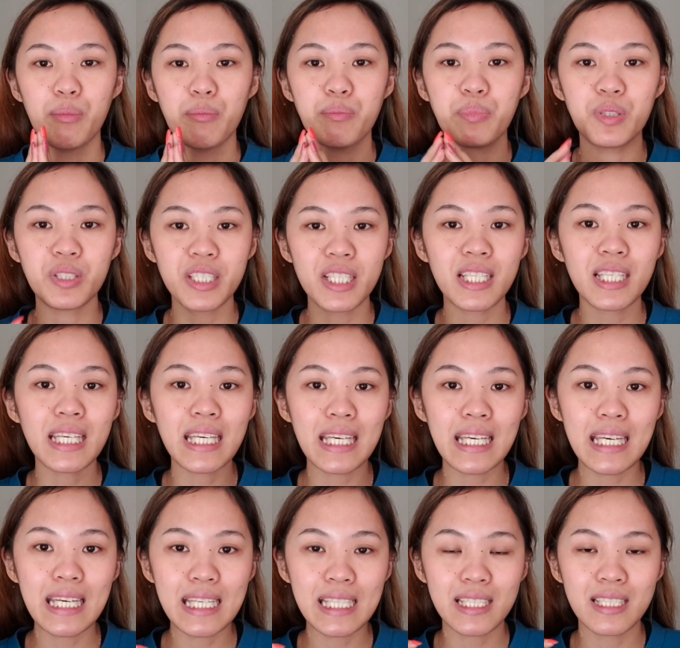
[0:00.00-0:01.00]
putting
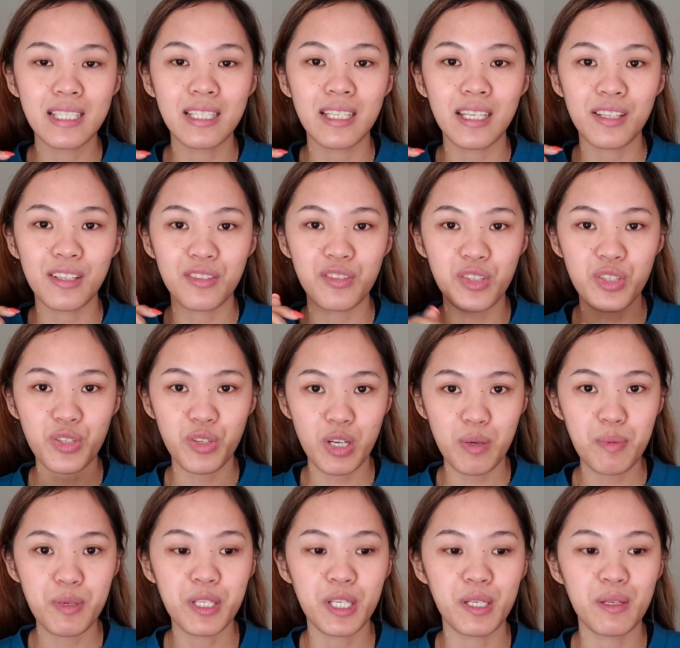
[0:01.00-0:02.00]
it in the
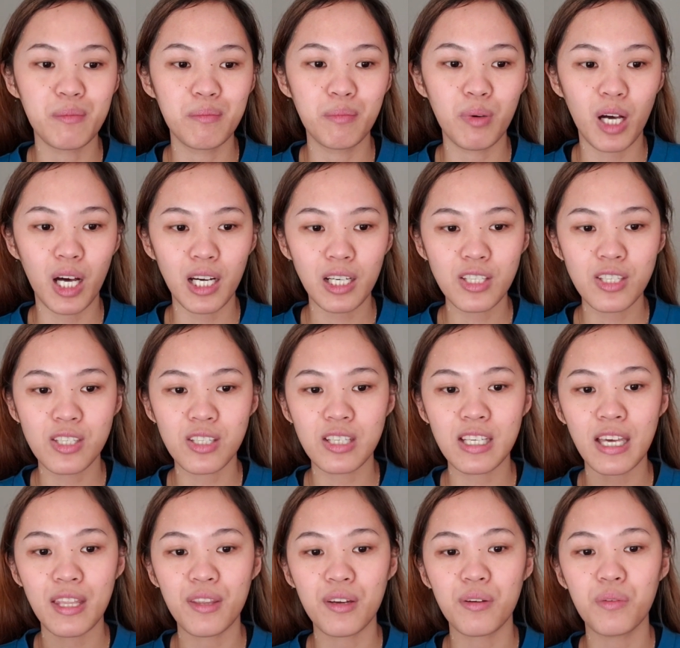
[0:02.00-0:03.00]
description box
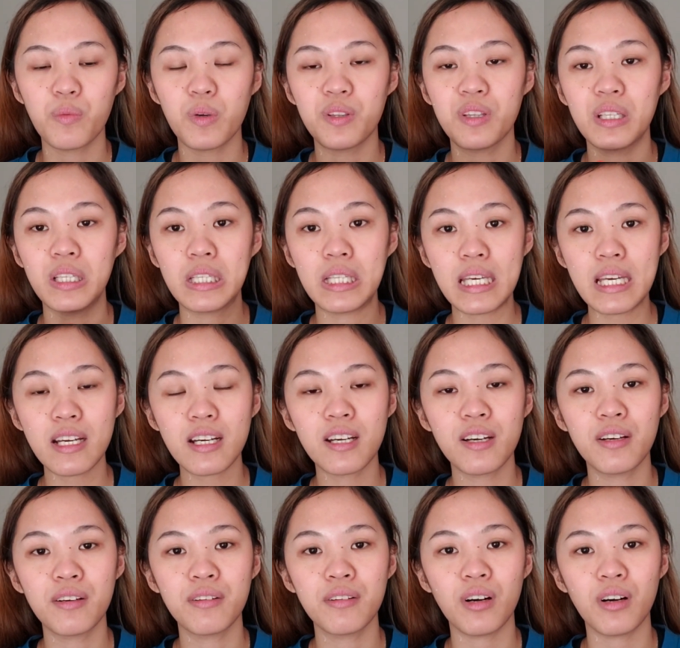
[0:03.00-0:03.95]
together with a link